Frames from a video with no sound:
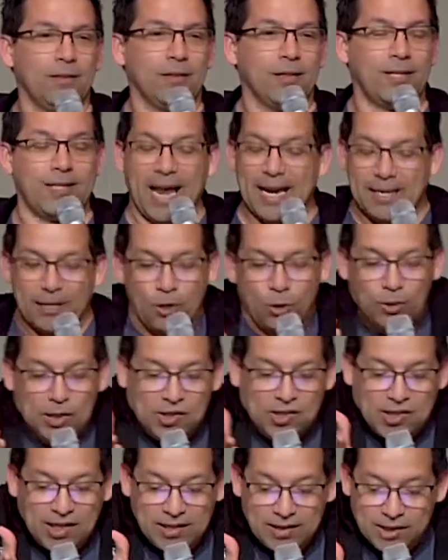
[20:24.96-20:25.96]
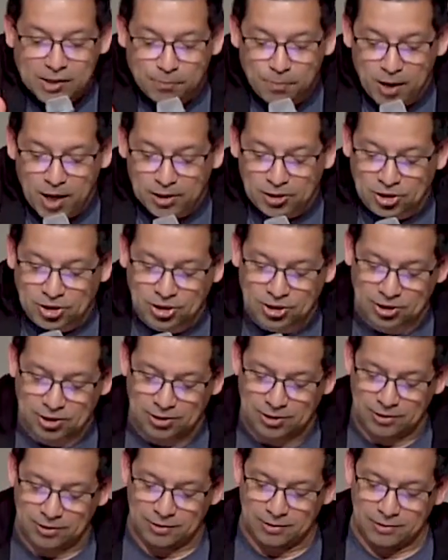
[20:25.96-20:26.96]
because I can only see this much.
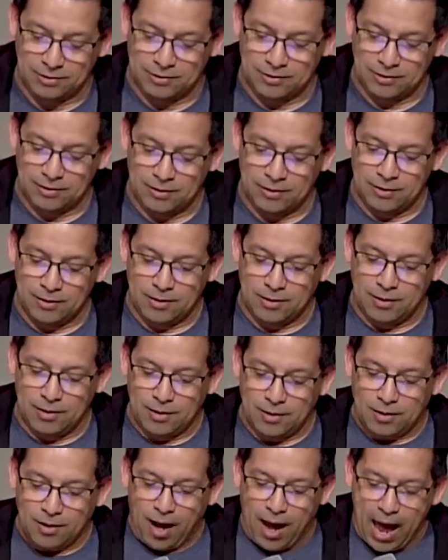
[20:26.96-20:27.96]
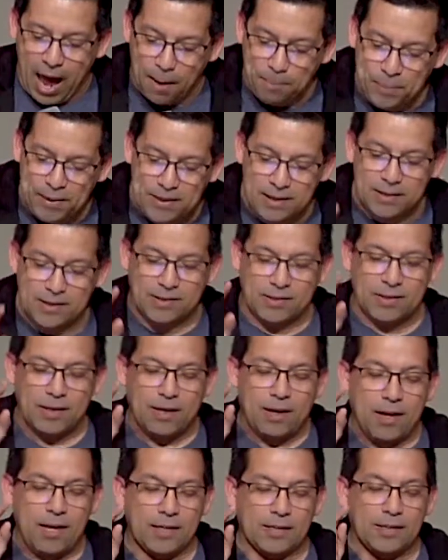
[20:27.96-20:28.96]
Happiness
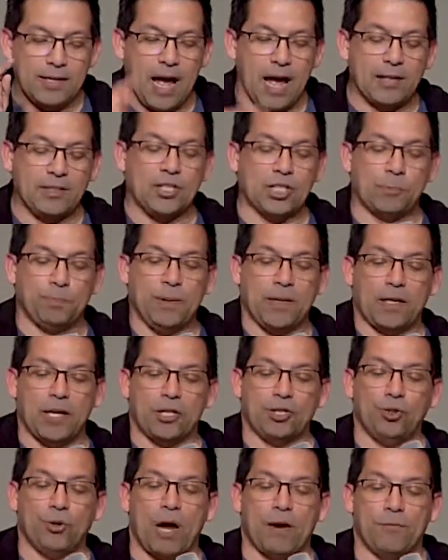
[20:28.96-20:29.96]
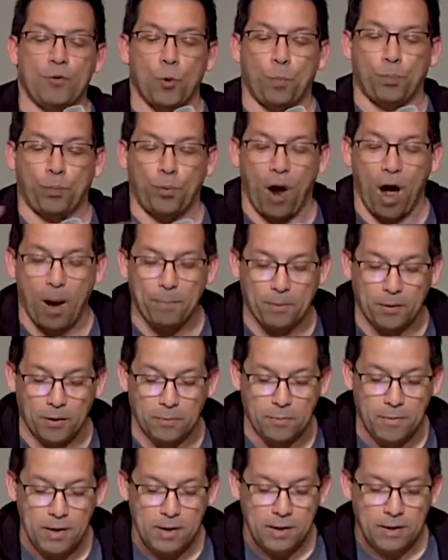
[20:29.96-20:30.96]
is not just because you have no
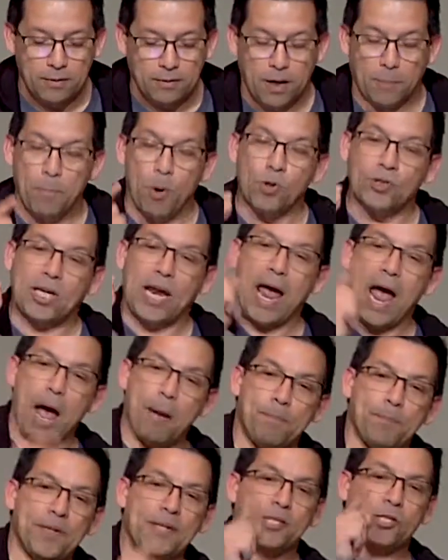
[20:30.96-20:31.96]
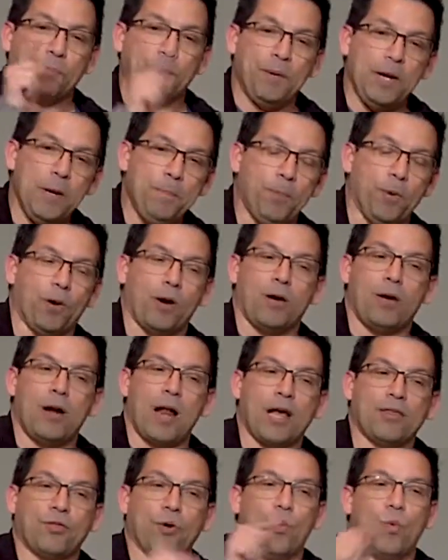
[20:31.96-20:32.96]
problem. The most happiest people are
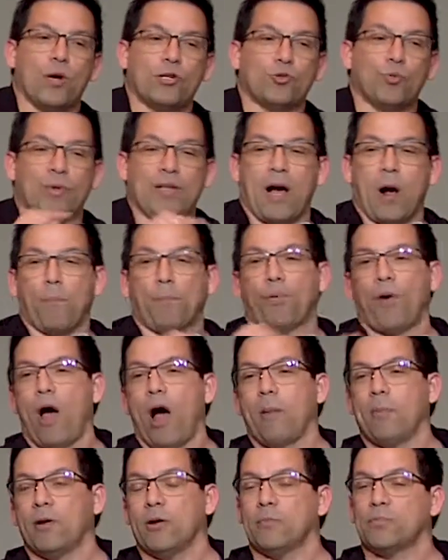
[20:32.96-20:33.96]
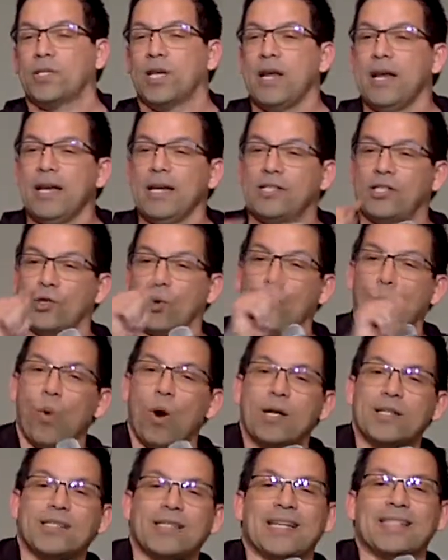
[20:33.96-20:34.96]
not the ones without problems. It's the
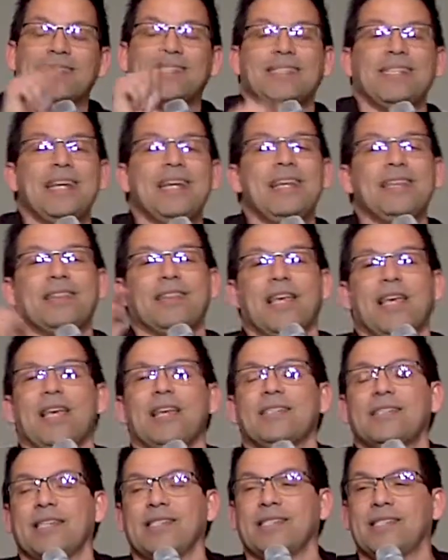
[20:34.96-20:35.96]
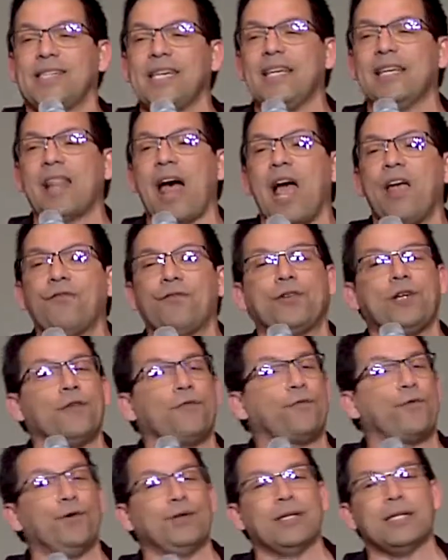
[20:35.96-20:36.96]
ones that see things and see life
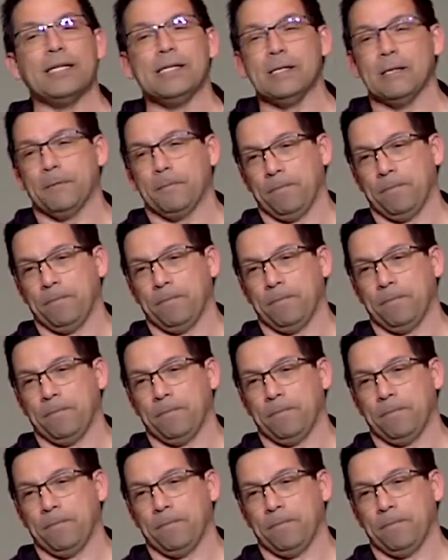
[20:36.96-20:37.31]
differently.